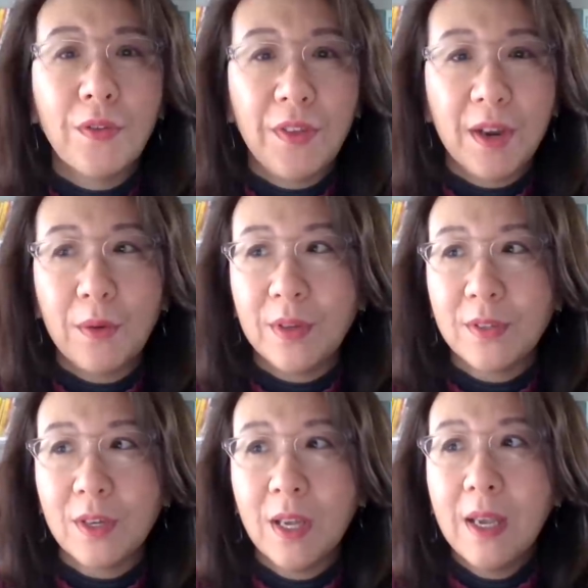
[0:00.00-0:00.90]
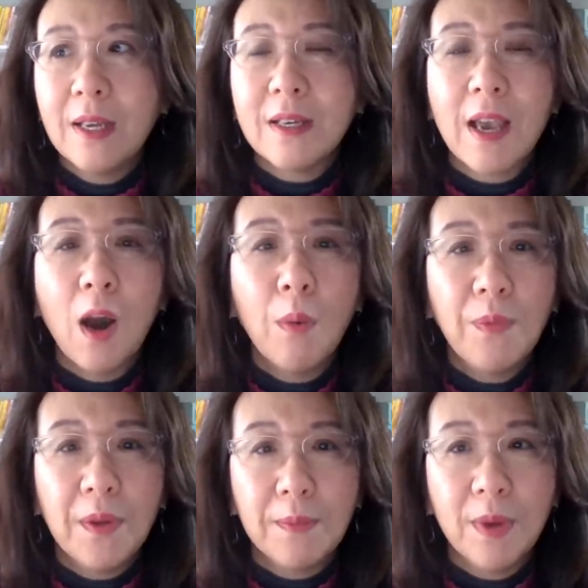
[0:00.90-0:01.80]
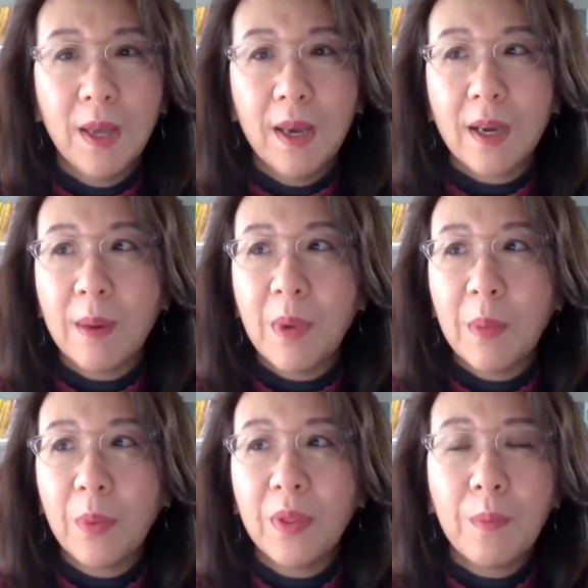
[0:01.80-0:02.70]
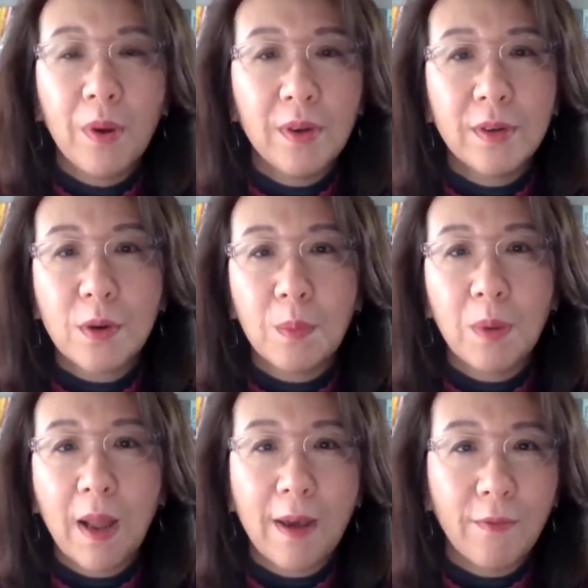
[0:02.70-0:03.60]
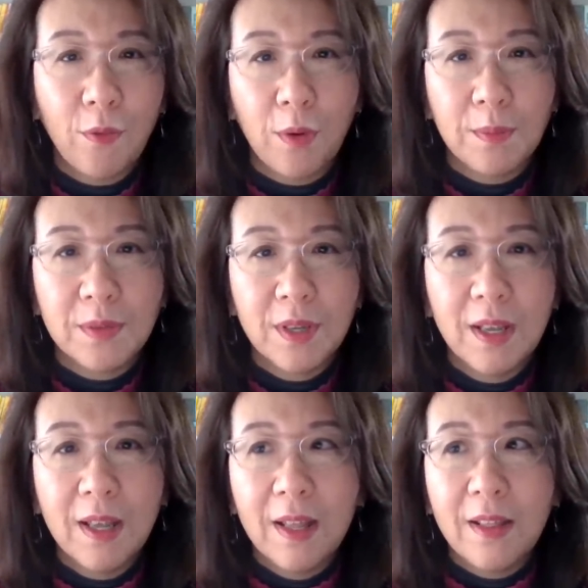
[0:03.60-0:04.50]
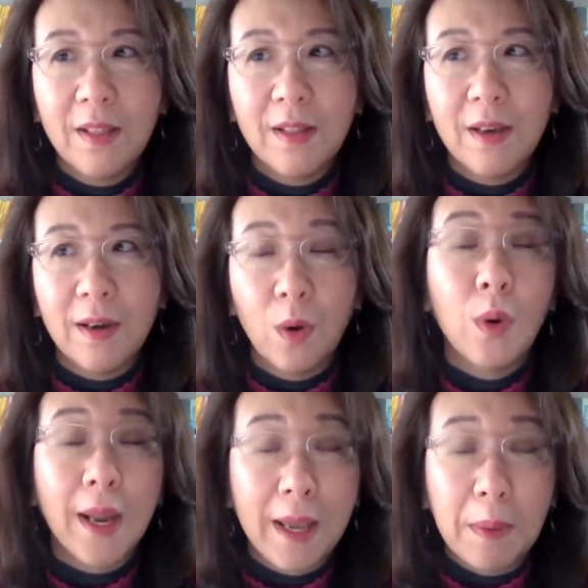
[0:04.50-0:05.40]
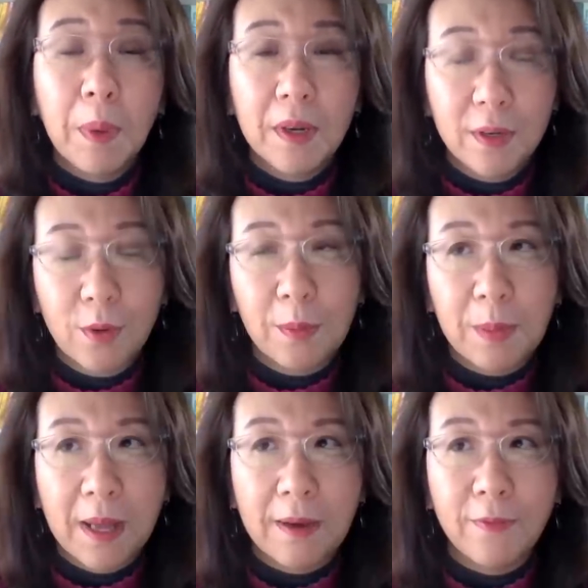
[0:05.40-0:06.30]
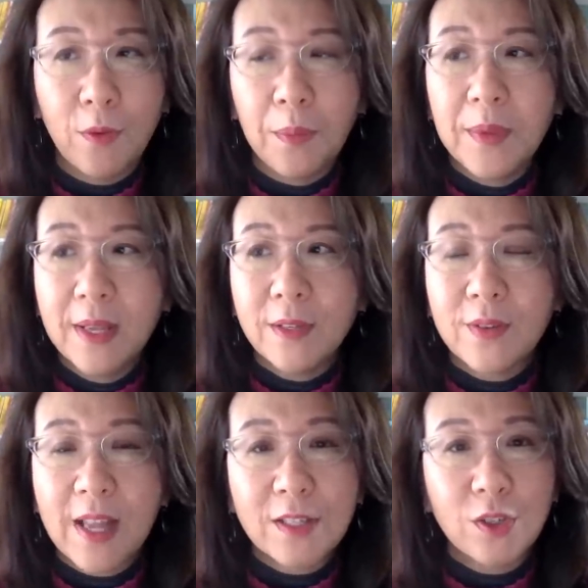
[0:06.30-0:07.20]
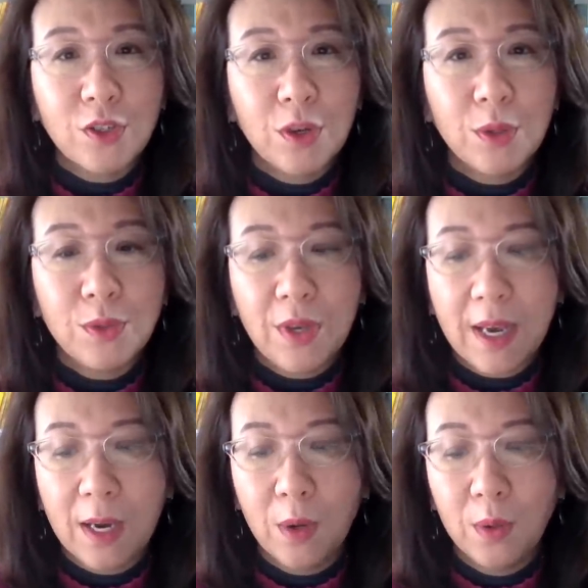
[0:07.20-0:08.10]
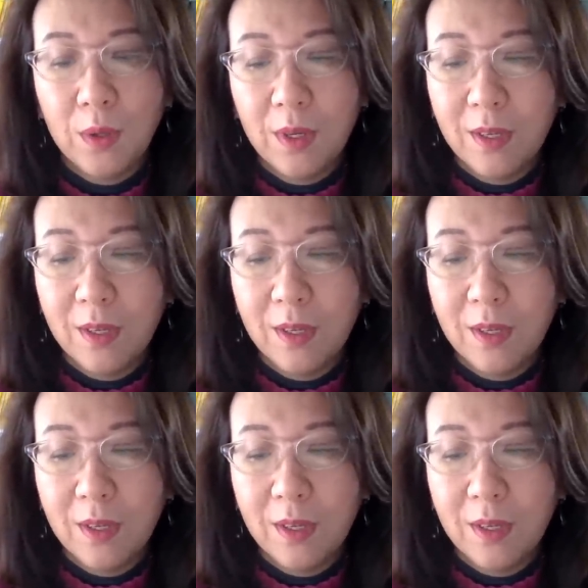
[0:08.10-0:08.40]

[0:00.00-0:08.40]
theorist to help them come up with the political platforms uh, or a political platform. So that just shows you how